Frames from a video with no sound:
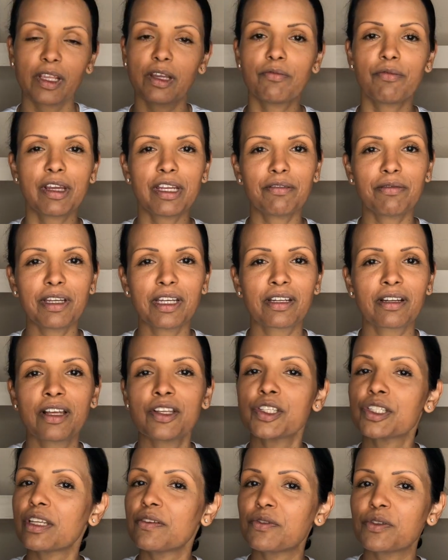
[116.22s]
Really, really
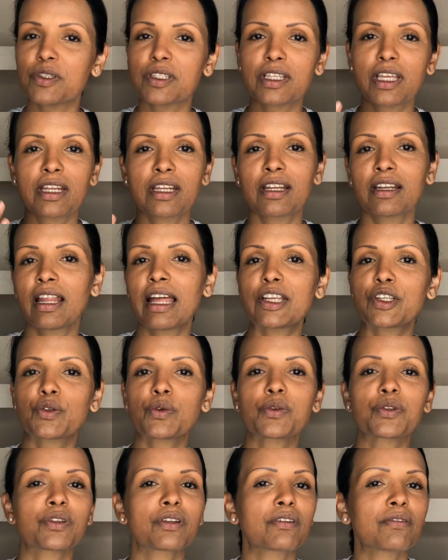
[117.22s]
nice. Gives your skin a
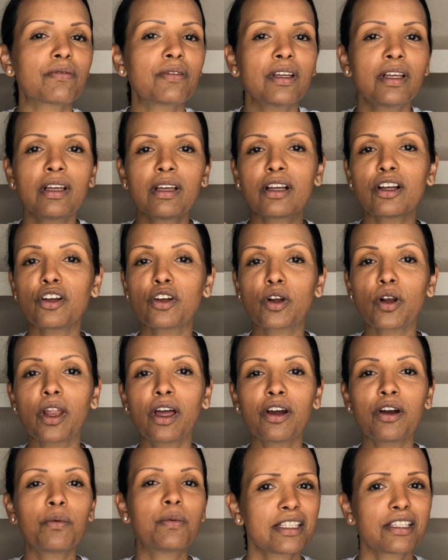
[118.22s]
natural sort of
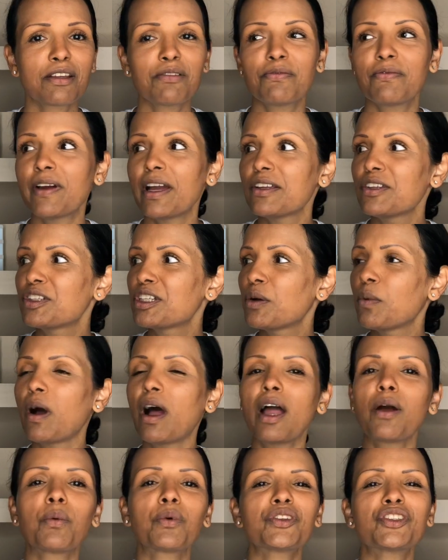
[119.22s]
glow. So in fact, you know what
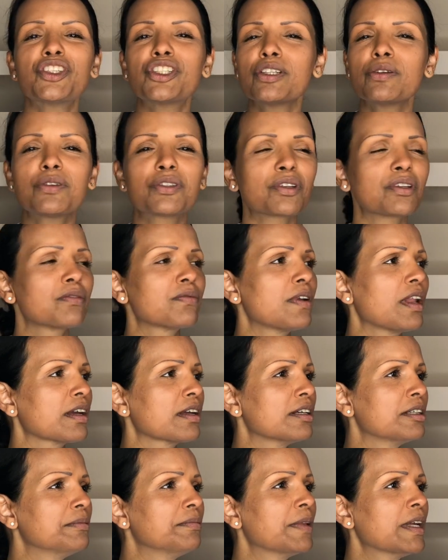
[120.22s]
I want to do, sort of
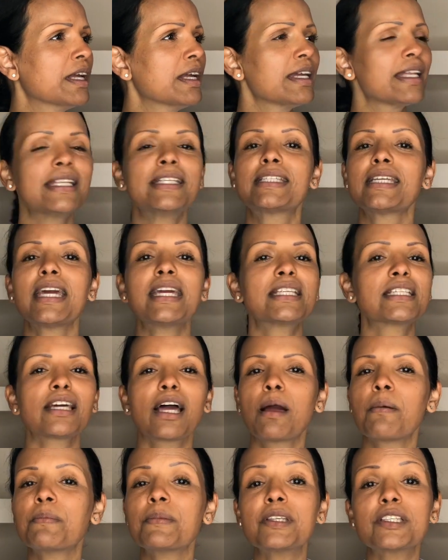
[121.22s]
like a
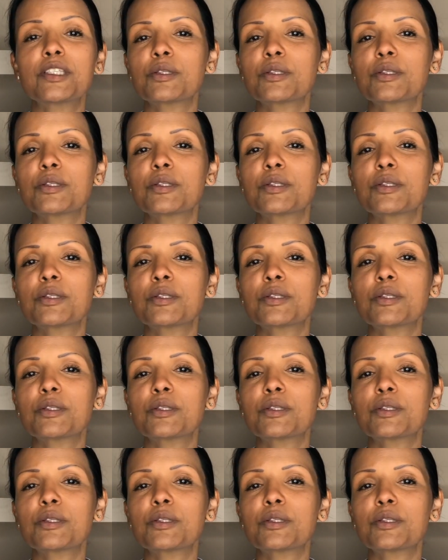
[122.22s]
daytime